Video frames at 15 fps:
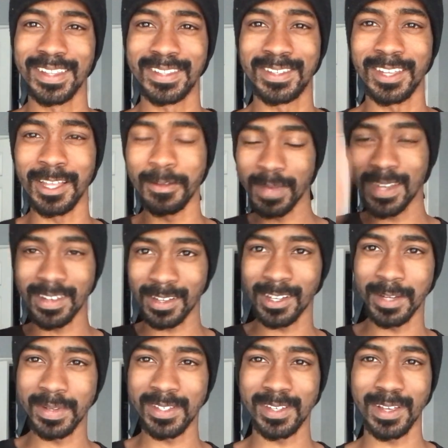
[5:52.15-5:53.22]
Tell me in the
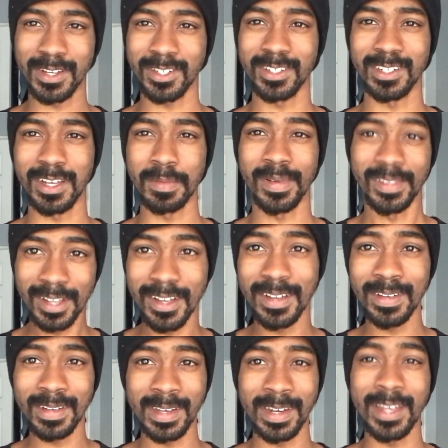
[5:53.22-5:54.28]
comment section down
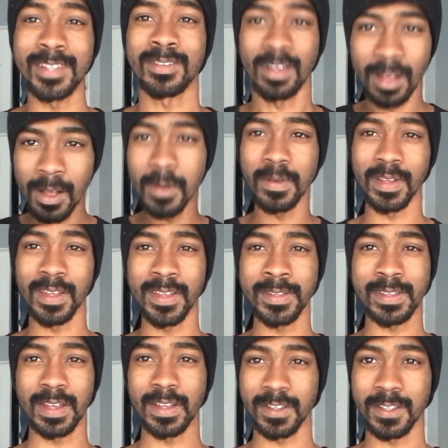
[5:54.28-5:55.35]
below, and as
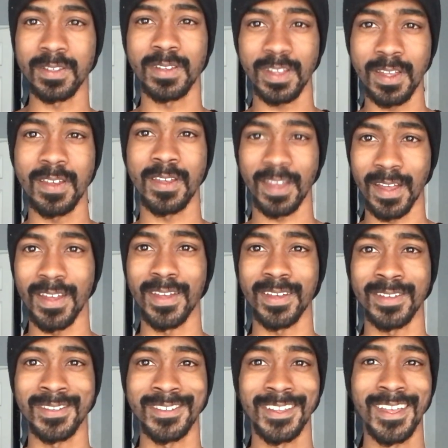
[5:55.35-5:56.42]
always, I'll see you
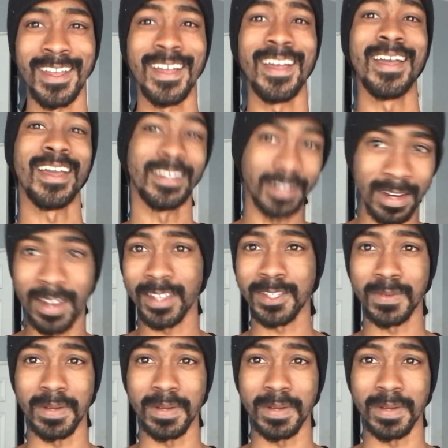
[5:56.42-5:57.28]
guys in the next